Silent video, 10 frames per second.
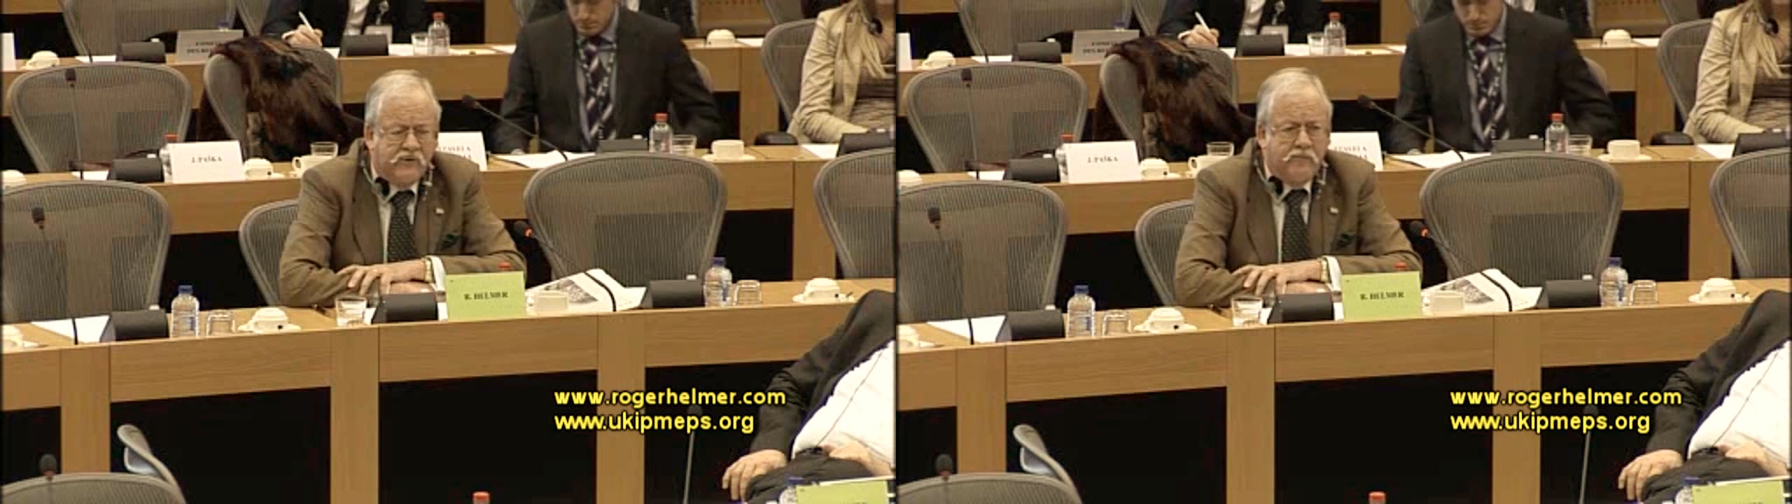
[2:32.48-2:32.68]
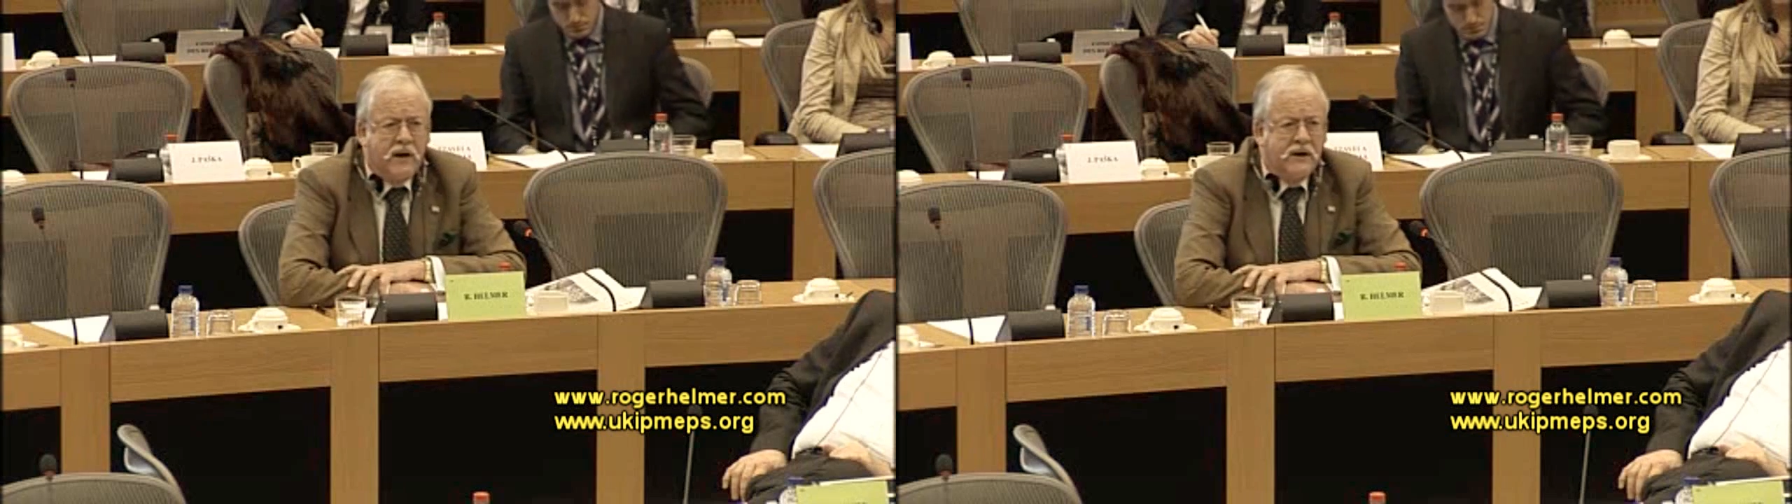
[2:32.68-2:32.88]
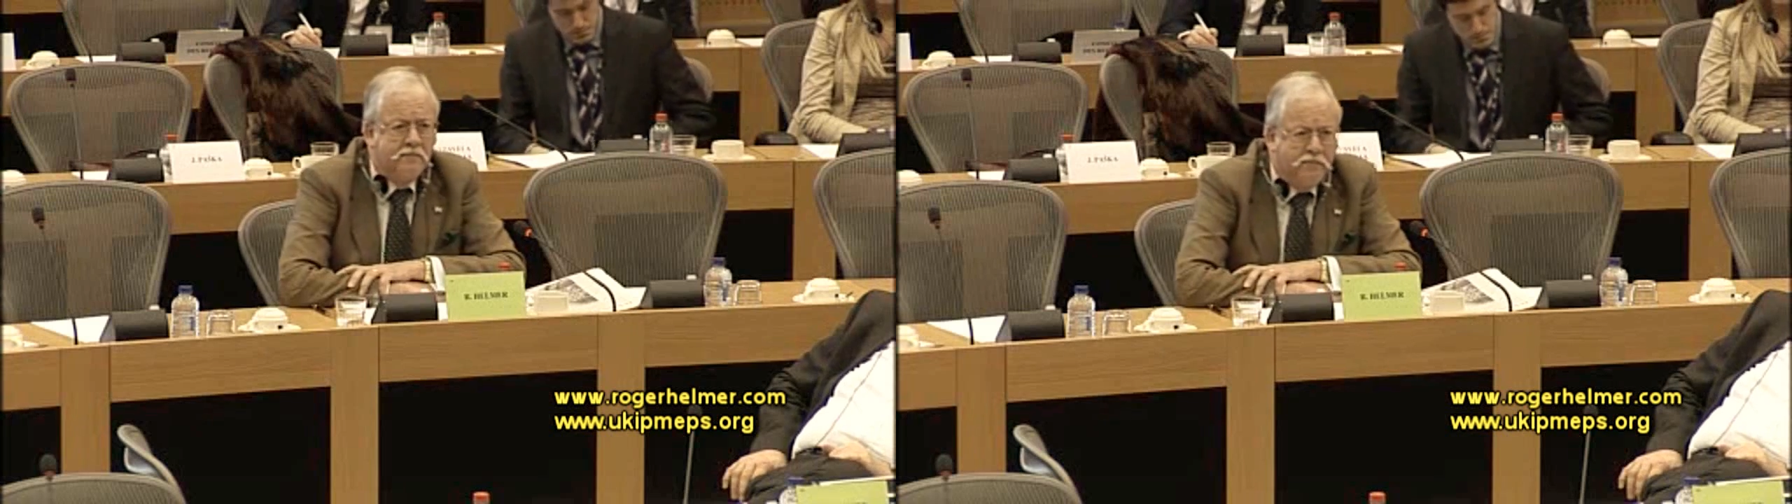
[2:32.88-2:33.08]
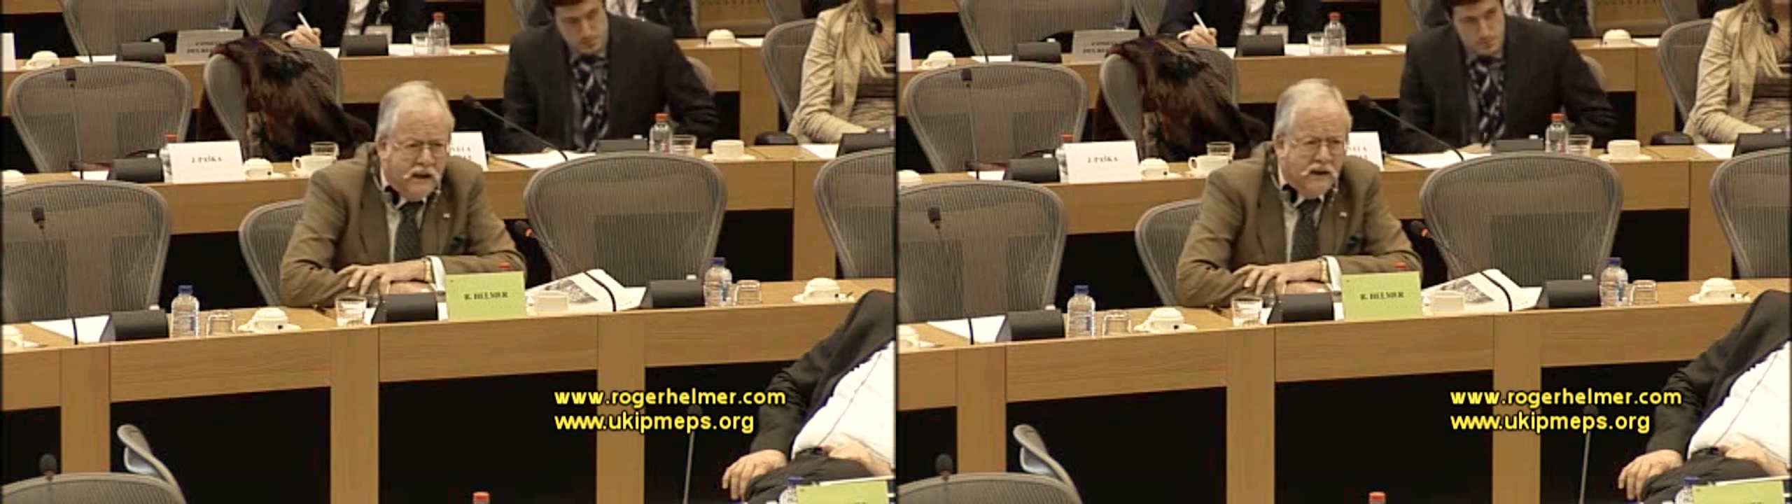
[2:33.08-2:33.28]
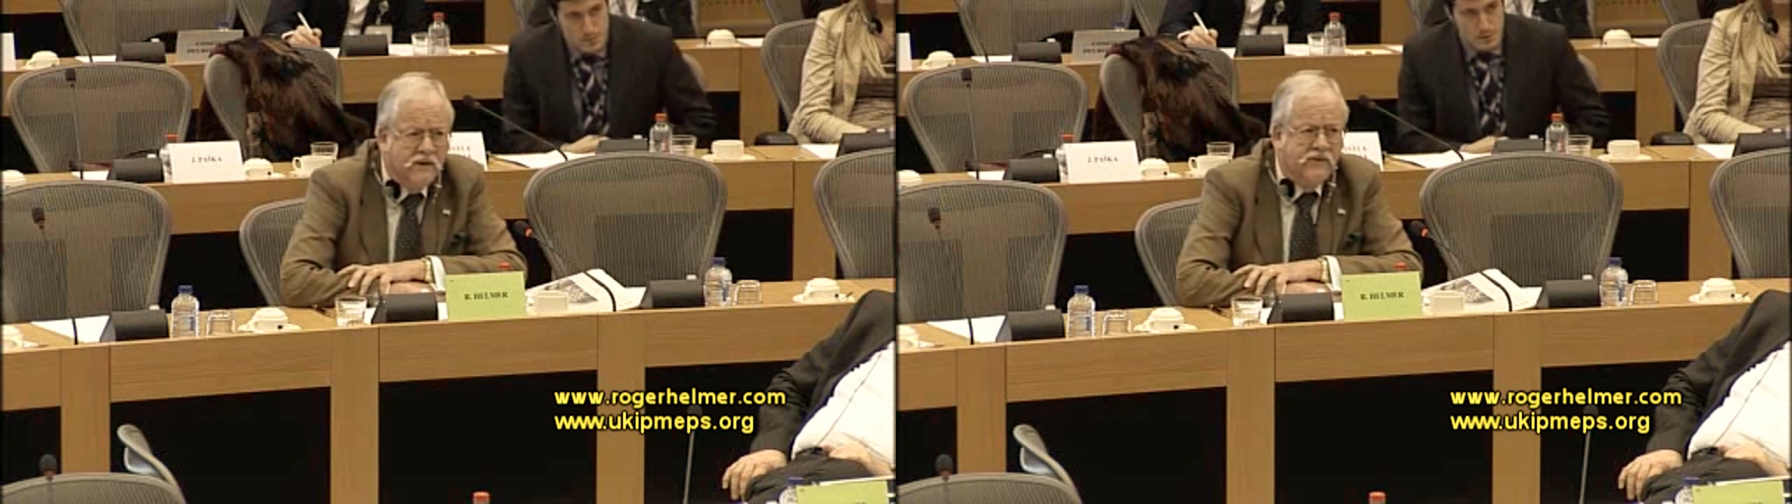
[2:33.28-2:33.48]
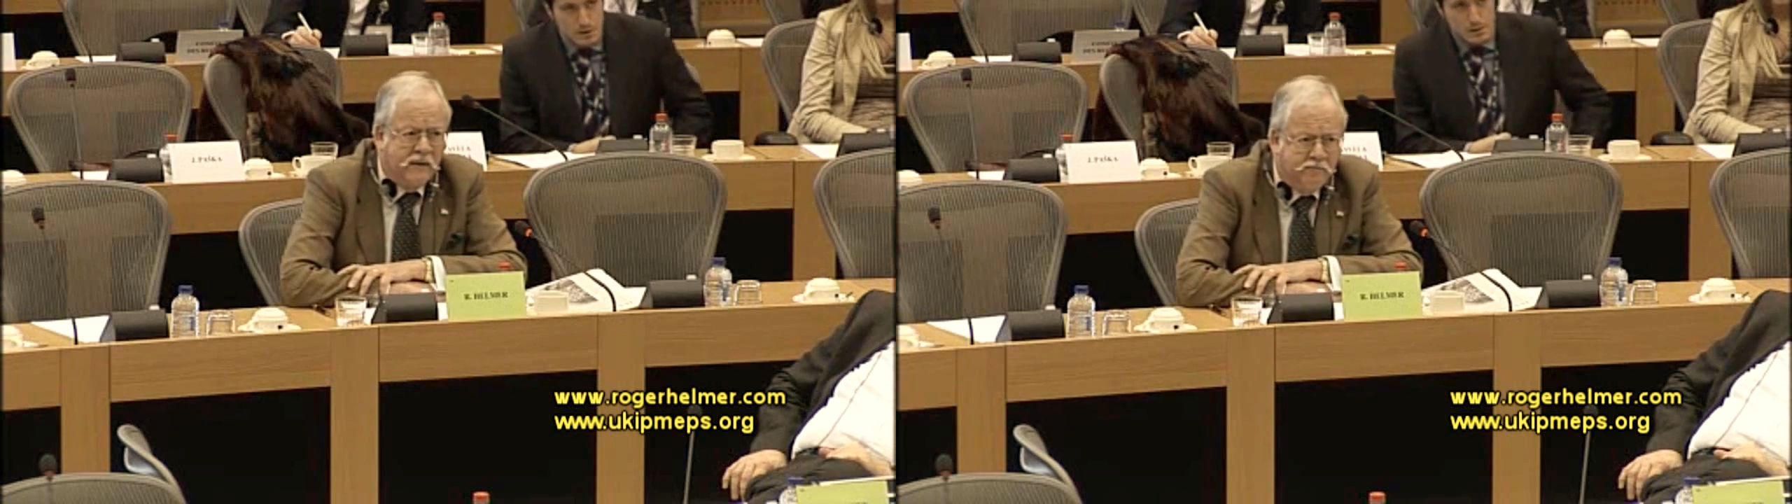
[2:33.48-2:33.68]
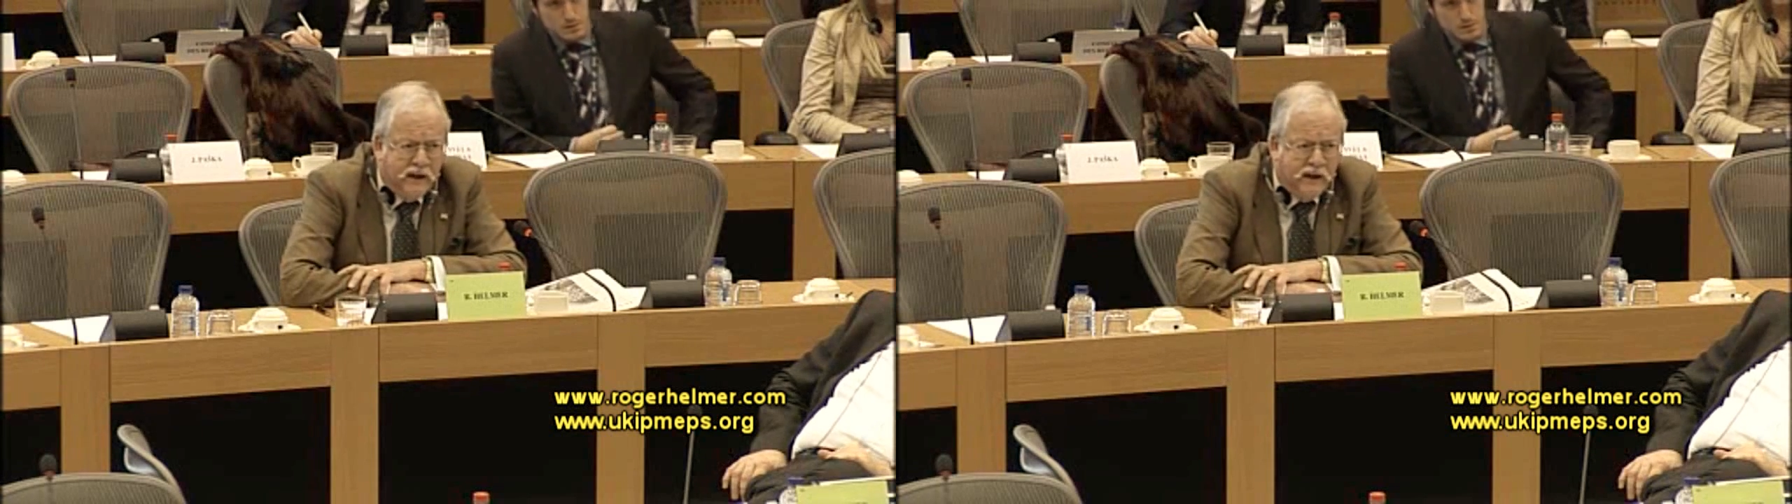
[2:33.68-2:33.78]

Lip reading: of money, billions and